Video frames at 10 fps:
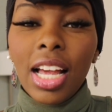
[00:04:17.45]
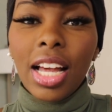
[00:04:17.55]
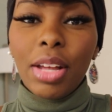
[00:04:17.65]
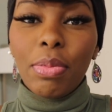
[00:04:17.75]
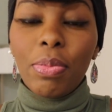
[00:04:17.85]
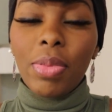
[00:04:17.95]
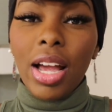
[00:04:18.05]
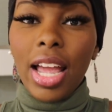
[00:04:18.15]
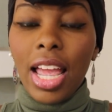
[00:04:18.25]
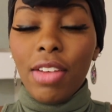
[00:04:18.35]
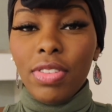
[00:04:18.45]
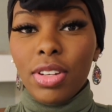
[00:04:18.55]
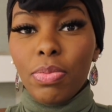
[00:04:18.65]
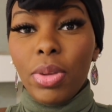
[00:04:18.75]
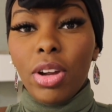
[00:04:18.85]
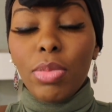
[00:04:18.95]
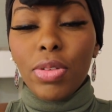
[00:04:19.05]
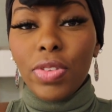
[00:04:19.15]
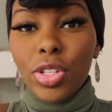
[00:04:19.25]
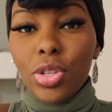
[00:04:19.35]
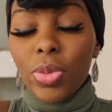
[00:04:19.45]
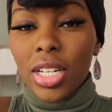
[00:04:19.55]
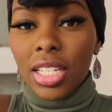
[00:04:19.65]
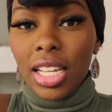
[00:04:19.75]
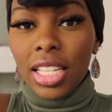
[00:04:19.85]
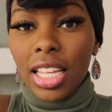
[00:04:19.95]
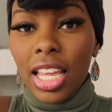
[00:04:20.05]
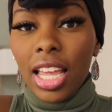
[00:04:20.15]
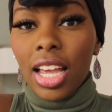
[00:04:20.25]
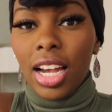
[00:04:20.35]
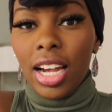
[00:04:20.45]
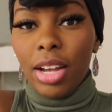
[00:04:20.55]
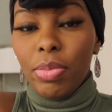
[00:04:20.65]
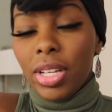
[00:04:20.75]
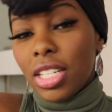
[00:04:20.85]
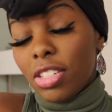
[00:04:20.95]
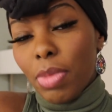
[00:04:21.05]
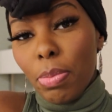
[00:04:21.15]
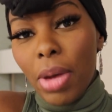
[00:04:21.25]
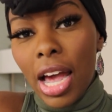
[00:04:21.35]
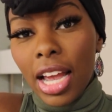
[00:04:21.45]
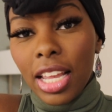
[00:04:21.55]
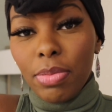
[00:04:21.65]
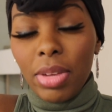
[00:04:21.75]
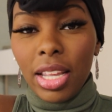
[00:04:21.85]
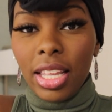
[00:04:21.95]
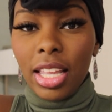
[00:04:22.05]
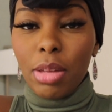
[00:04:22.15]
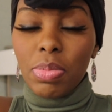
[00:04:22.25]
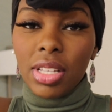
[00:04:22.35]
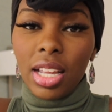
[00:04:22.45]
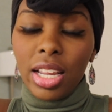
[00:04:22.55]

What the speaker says: I haven't been on my feet too much lately because of my back and my hips.